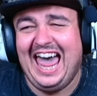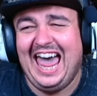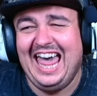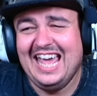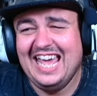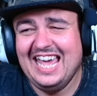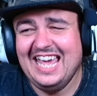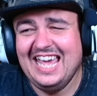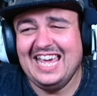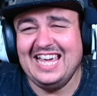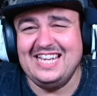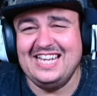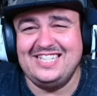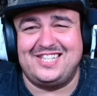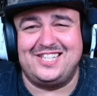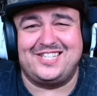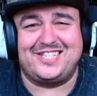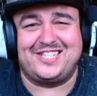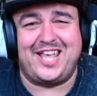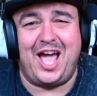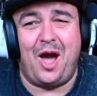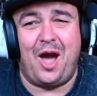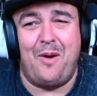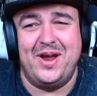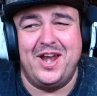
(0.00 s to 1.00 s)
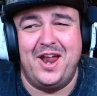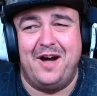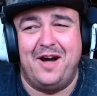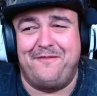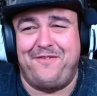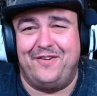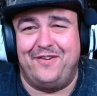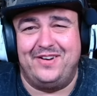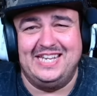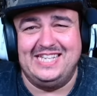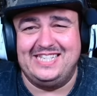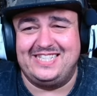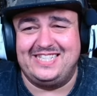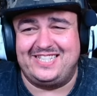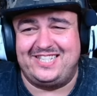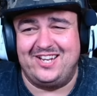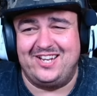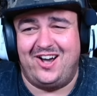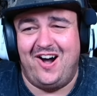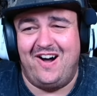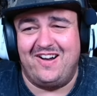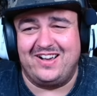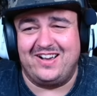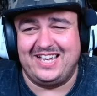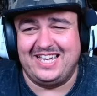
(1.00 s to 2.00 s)
He's just going off on his
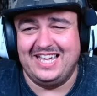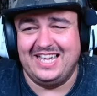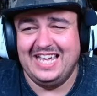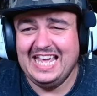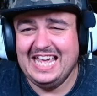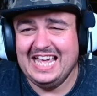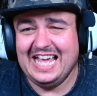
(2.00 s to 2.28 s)
dog.